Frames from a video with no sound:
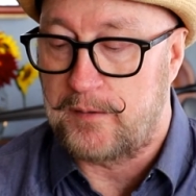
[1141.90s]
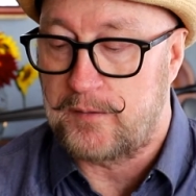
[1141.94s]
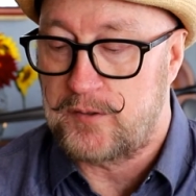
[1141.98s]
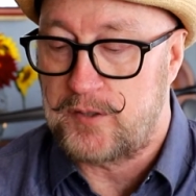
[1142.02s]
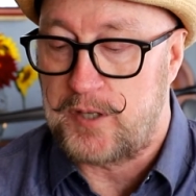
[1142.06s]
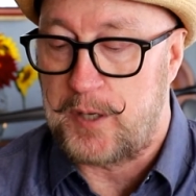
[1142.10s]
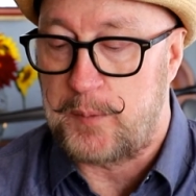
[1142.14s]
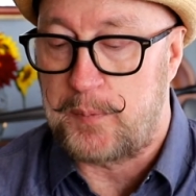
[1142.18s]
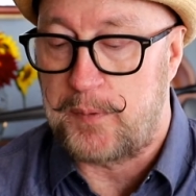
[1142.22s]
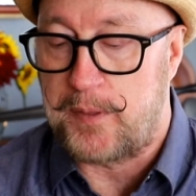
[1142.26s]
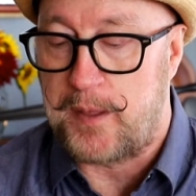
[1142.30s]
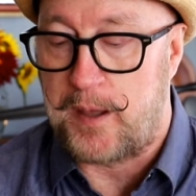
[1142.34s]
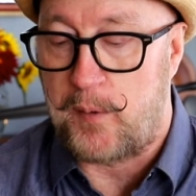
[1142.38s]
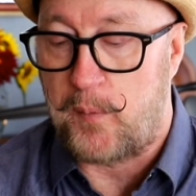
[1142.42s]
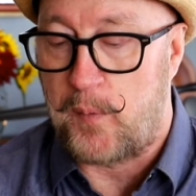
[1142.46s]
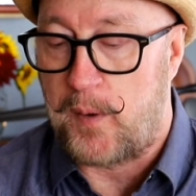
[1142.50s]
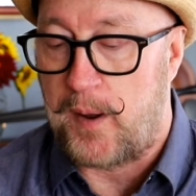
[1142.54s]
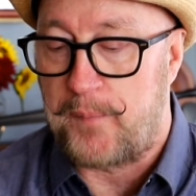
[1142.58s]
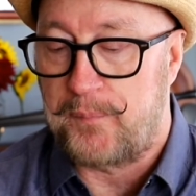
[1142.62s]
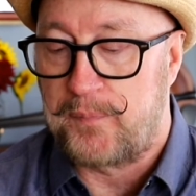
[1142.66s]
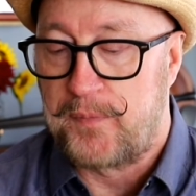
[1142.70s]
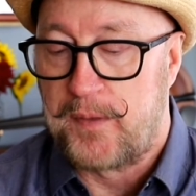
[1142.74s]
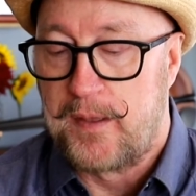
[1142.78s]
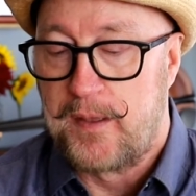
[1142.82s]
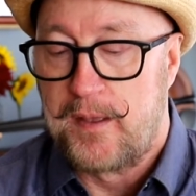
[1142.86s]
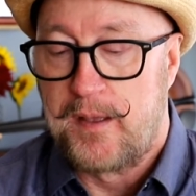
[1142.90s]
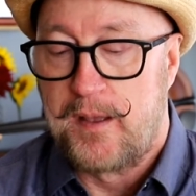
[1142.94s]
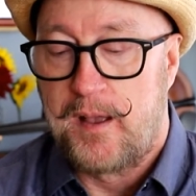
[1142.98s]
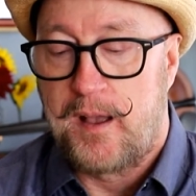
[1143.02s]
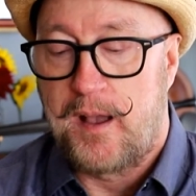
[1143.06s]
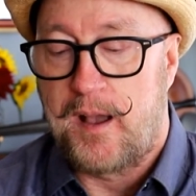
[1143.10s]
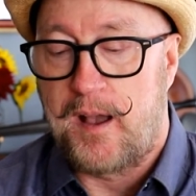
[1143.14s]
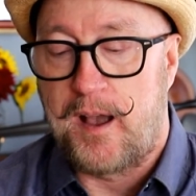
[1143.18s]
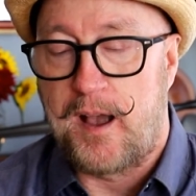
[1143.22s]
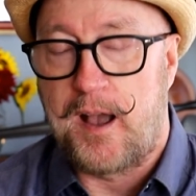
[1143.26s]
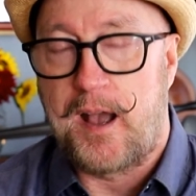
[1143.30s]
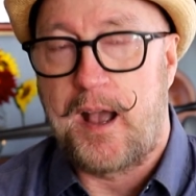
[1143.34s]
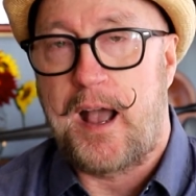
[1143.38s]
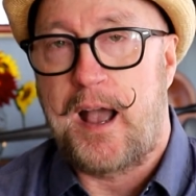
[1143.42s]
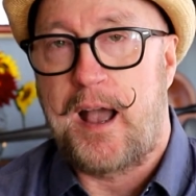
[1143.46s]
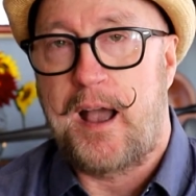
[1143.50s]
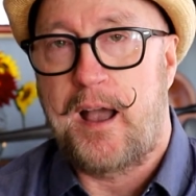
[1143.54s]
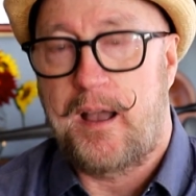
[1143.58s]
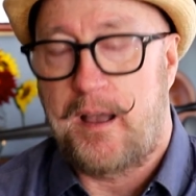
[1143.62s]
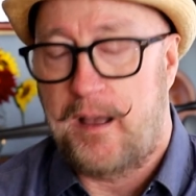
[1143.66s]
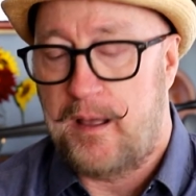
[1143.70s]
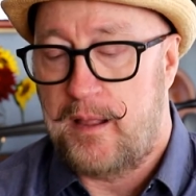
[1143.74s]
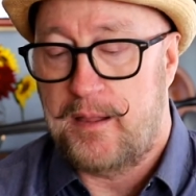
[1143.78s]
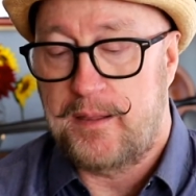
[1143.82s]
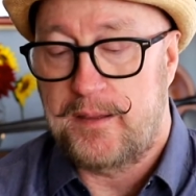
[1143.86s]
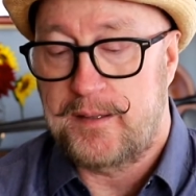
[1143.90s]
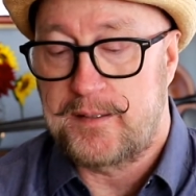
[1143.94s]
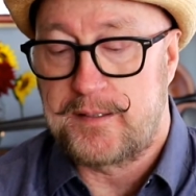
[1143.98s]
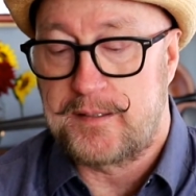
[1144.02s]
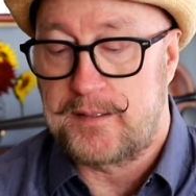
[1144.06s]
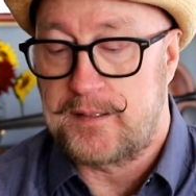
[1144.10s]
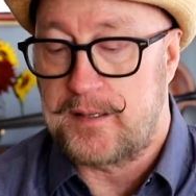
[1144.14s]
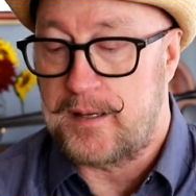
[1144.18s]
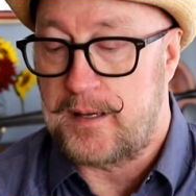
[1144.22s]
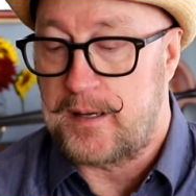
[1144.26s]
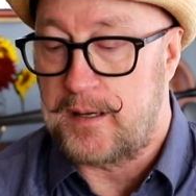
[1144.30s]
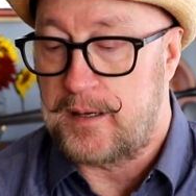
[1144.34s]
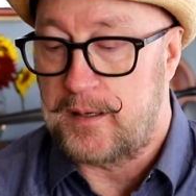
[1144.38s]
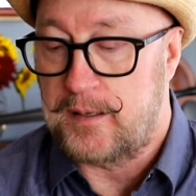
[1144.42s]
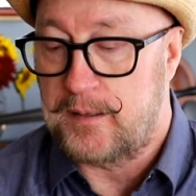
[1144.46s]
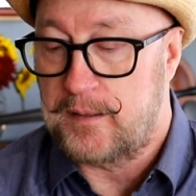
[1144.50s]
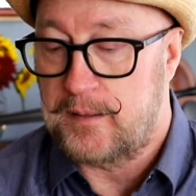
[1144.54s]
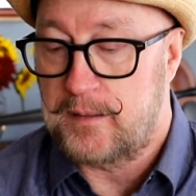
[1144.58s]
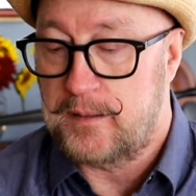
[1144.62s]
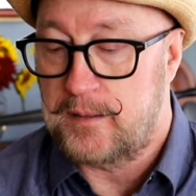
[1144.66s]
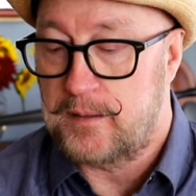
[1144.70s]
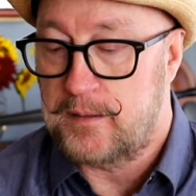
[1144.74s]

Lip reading: cheaper that way. Let's see.